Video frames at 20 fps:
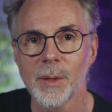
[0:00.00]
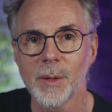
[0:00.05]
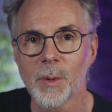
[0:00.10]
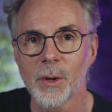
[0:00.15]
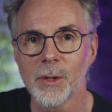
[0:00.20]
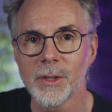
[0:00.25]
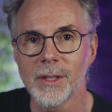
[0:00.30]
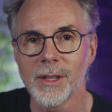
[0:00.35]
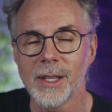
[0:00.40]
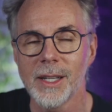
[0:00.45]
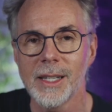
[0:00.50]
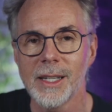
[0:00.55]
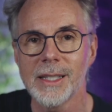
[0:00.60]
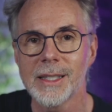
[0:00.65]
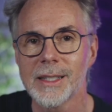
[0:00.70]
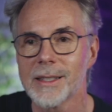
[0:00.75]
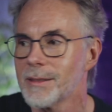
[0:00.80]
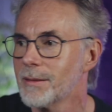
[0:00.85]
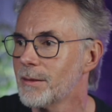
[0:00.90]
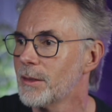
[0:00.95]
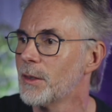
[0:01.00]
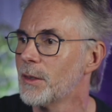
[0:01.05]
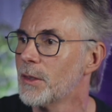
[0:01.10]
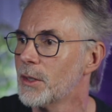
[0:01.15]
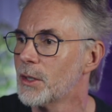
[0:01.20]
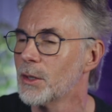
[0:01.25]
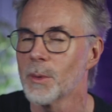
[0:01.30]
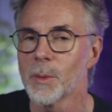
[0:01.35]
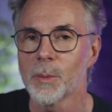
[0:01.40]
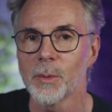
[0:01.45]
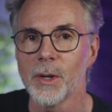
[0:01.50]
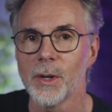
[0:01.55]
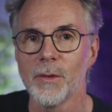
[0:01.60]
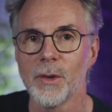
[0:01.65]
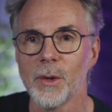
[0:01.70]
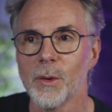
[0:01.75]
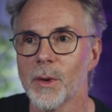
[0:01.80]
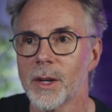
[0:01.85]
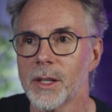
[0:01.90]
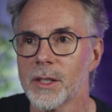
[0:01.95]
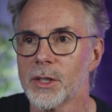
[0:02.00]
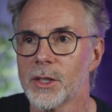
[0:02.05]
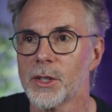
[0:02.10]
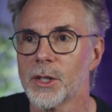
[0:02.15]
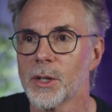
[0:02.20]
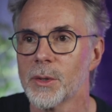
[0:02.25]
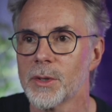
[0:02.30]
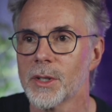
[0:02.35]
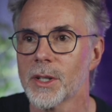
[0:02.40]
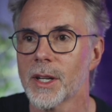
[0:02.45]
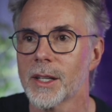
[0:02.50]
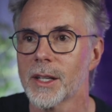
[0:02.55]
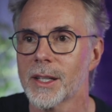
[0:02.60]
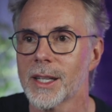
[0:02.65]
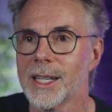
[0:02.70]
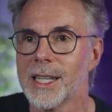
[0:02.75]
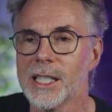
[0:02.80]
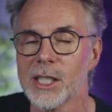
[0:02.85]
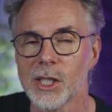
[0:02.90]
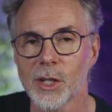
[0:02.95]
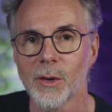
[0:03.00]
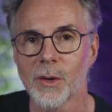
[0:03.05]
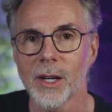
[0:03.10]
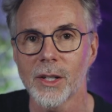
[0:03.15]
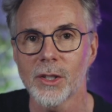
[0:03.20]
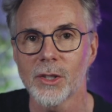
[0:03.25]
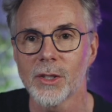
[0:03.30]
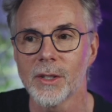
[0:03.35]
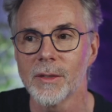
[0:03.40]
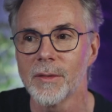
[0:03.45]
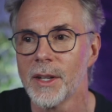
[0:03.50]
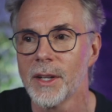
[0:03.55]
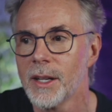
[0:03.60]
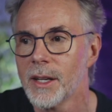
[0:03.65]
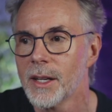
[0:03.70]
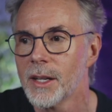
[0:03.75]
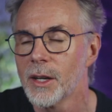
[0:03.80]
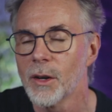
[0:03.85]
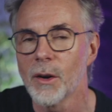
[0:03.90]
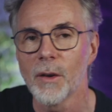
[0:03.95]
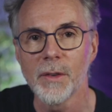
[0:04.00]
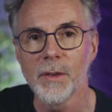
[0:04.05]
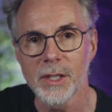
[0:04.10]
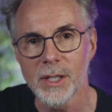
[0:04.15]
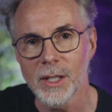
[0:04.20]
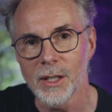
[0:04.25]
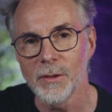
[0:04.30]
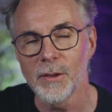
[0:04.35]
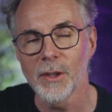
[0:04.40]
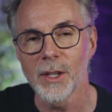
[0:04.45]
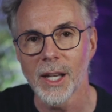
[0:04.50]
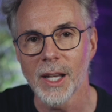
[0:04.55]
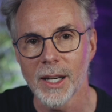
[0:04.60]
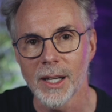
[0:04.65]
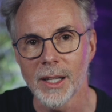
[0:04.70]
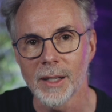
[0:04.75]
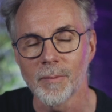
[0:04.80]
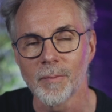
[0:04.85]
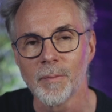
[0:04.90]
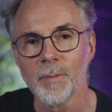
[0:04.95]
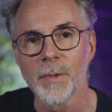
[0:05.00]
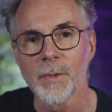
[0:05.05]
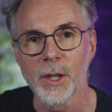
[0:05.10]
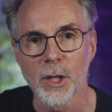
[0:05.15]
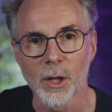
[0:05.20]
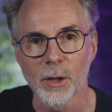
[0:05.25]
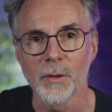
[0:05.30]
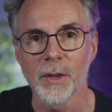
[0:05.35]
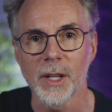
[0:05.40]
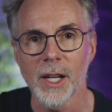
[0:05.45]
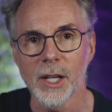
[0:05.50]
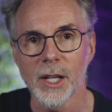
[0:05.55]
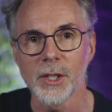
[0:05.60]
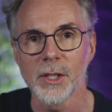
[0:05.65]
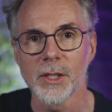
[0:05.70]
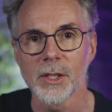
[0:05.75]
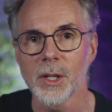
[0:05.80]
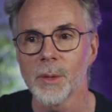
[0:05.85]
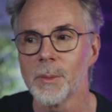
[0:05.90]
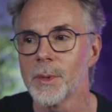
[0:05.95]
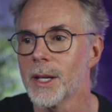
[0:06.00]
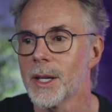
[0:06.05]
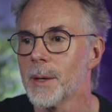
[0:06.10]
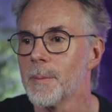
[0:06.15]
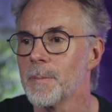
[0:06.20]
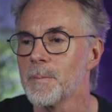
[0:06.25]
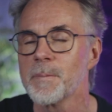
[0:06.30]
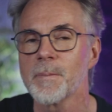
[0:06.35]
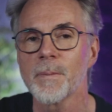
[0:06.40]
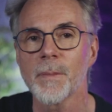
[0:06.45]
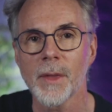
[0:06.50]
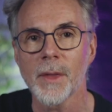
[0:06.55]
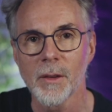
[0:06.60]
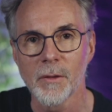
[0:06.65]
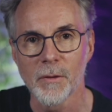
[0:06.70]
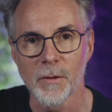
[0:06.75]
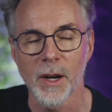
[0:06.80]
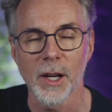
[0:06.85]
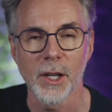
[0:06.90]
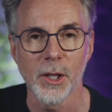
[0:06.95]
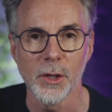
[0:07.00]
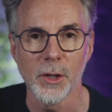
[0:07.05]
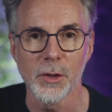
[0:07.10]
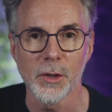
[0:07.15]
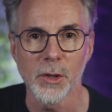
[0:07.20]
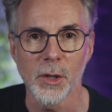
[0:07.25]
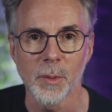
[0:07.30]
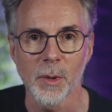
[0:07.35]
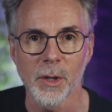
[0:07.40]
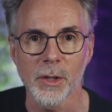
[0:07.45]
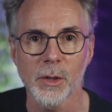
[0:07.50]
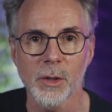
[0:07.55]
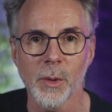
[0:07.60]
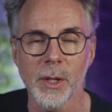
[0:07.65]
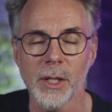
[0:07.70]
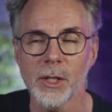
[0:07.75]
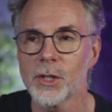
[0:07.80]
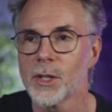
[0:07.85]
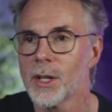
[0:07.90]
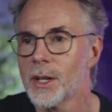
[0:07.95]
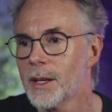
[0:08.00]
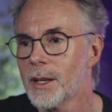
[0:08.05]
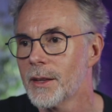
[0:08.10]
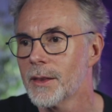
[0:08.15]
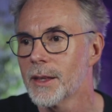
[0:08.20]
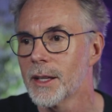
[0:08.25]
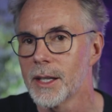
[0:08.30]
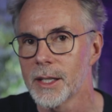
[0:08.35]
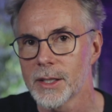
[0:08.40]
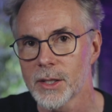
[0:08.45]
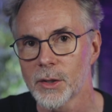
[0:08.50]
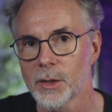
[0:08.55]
the point of these. If you do a preview event, it shows you like an interaction. Now, obviously, if you're getting notifications coming in via YouTube or Twitch, then it's